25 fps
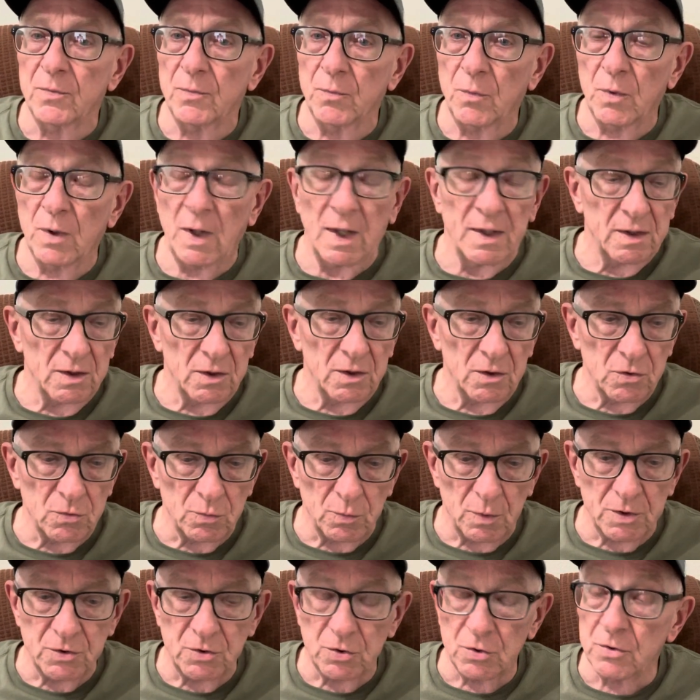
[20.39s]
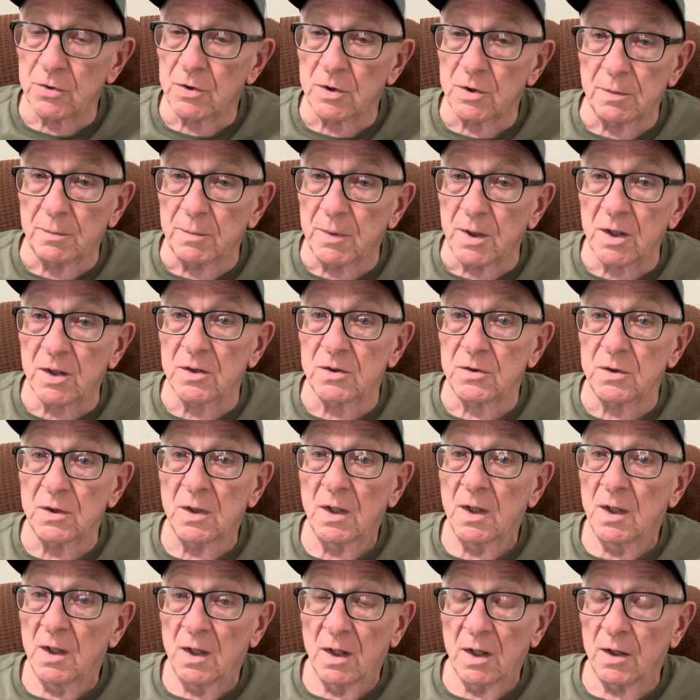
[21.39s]
well, I think there's one church in America
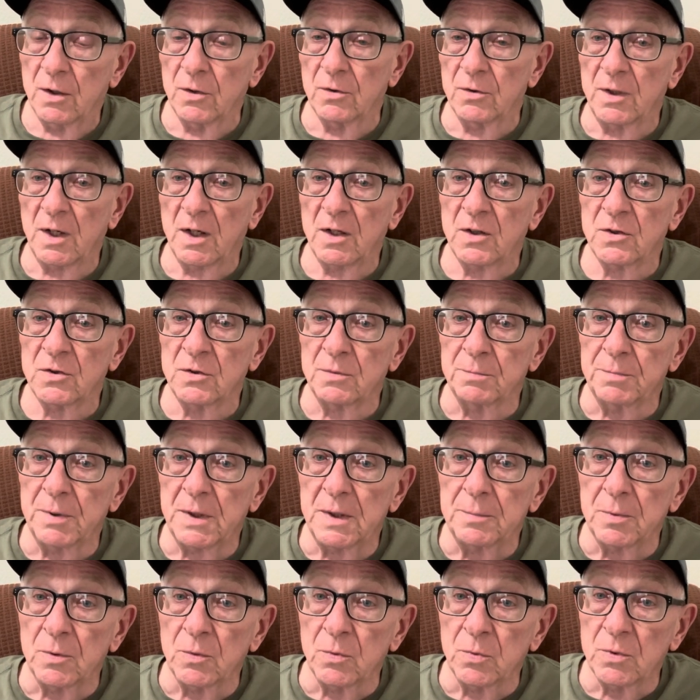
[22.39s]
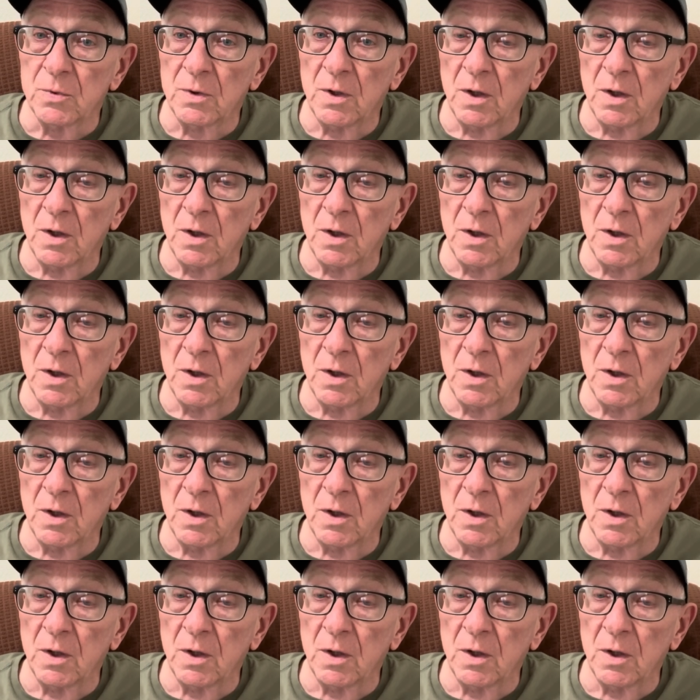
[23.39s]
100,000 people